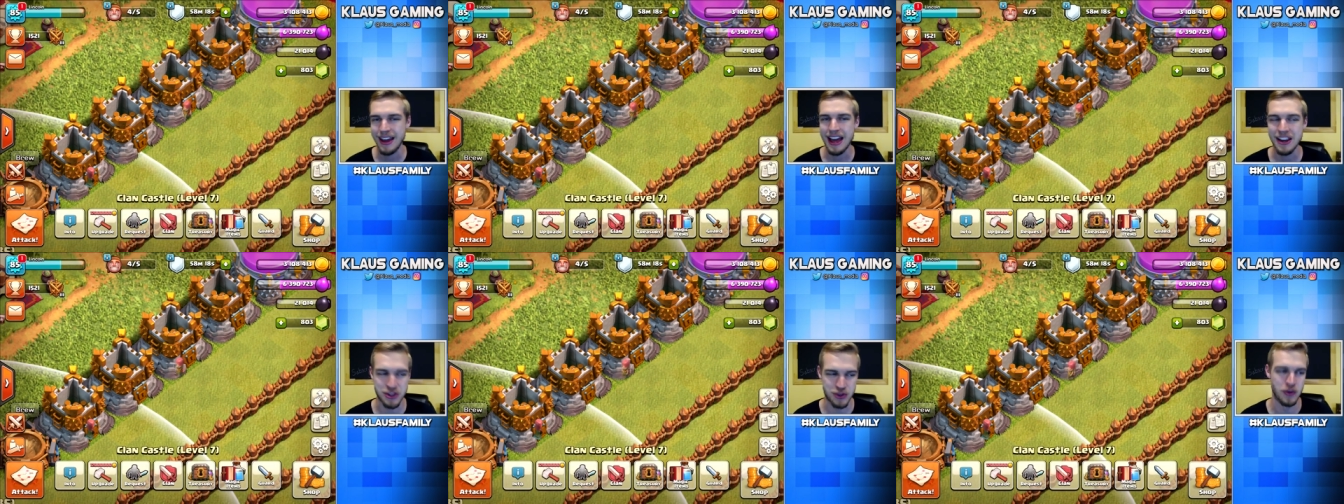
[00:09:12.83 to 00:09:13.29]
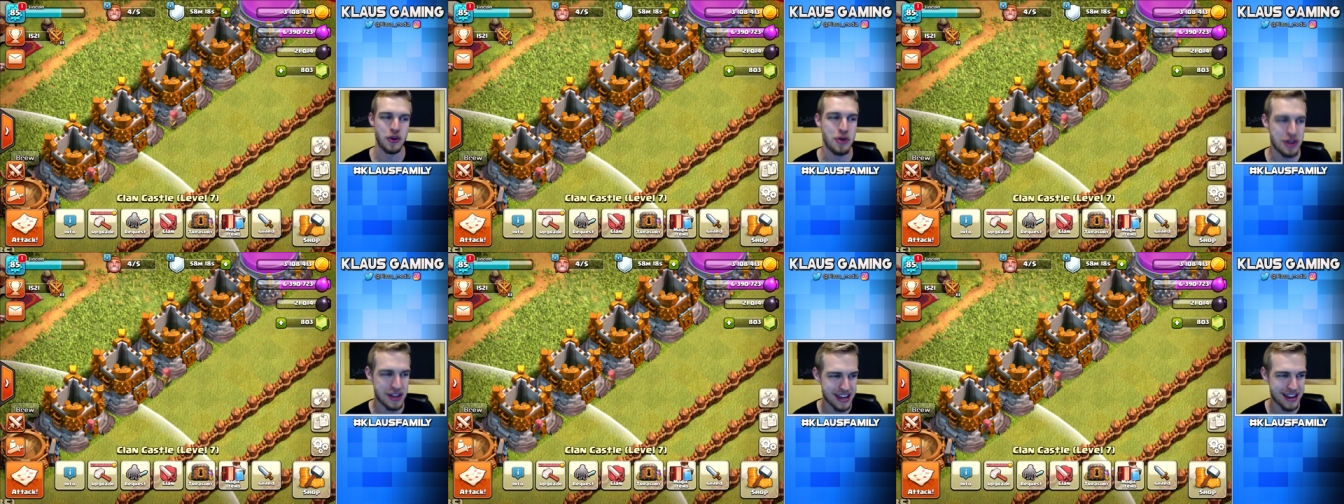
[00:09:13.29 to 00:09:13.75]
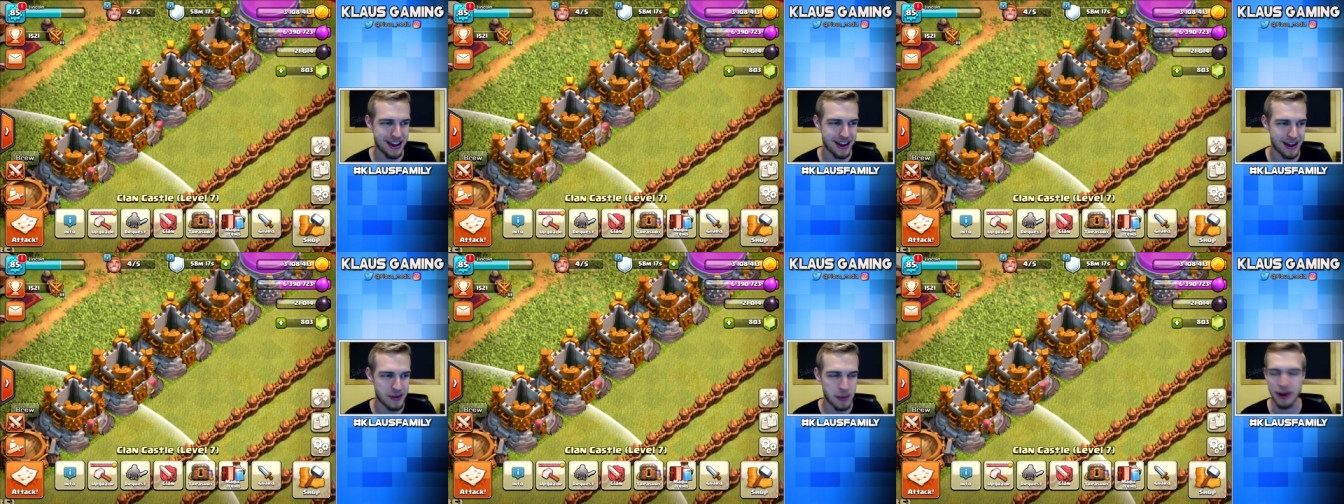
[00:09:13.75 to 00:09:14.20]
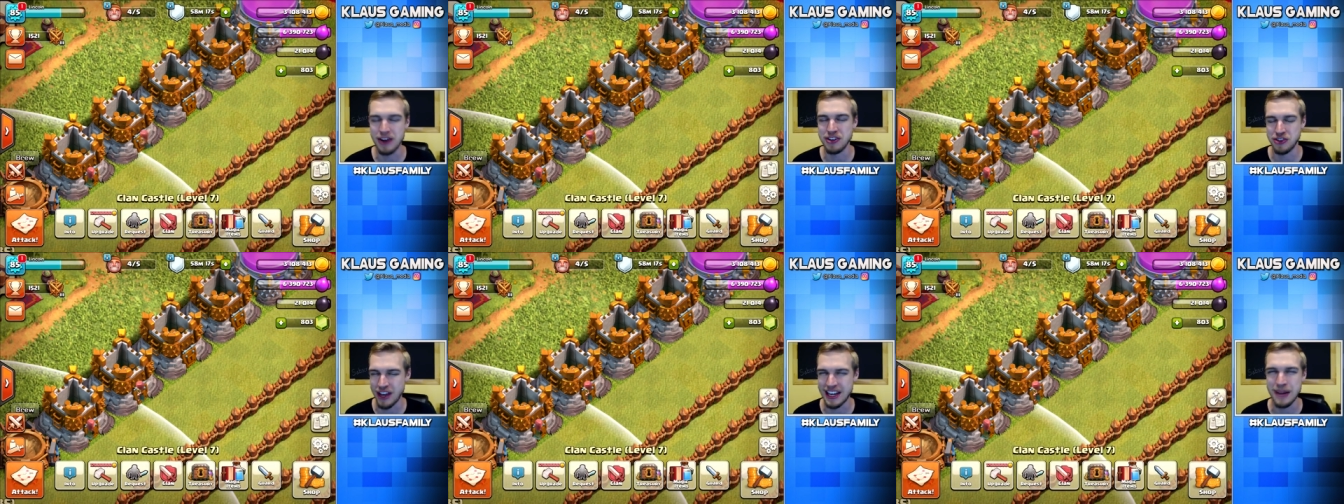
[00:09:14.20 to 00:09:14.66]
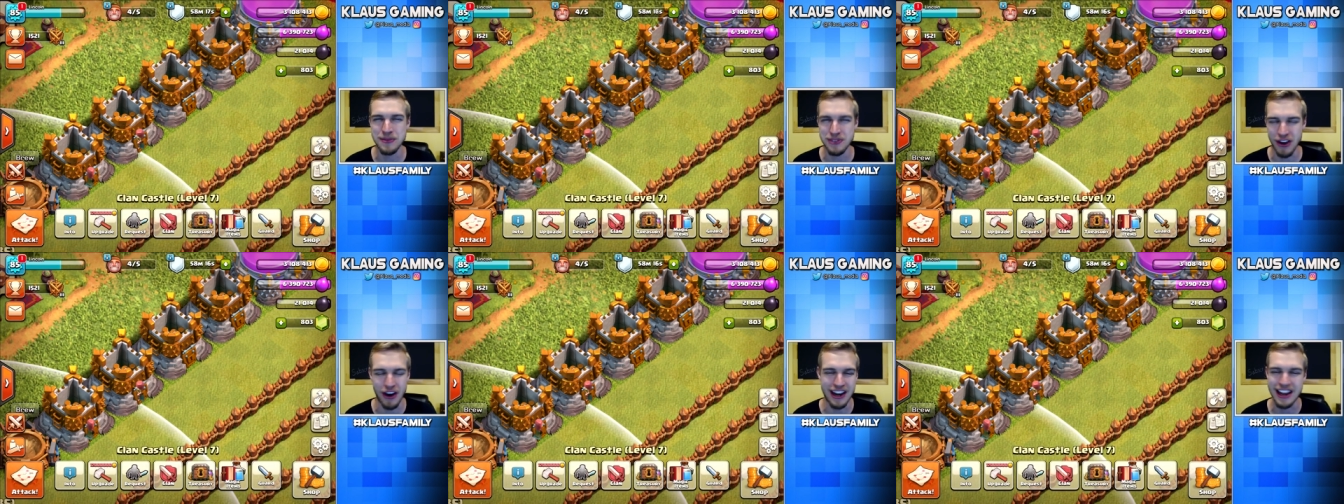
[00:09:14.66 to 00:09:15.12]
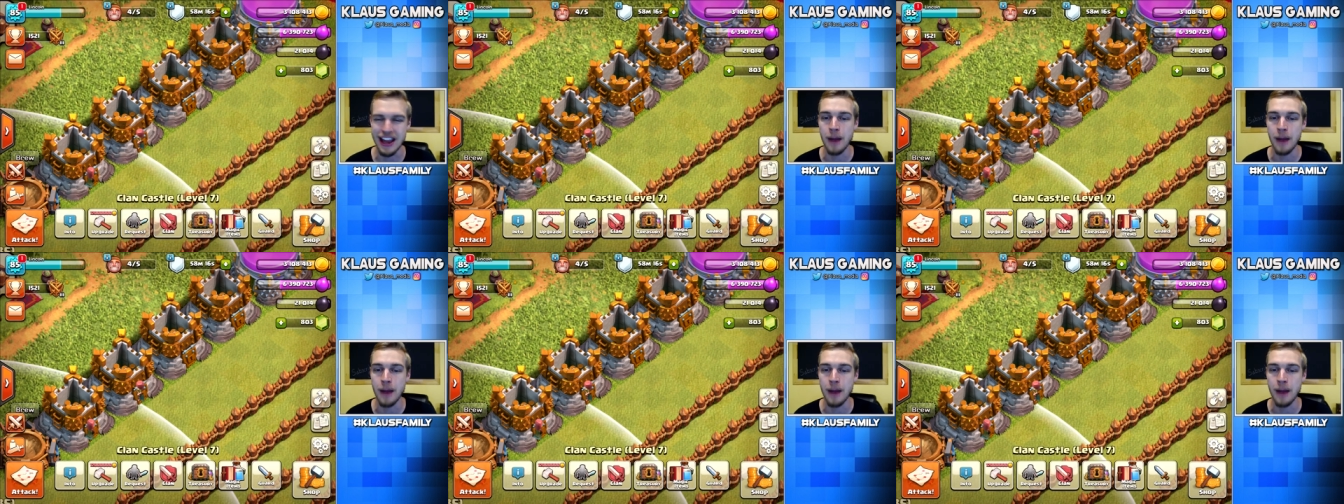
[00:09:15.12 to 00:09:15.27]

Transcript: I just ruined the uh, the punchline. I'm sorry.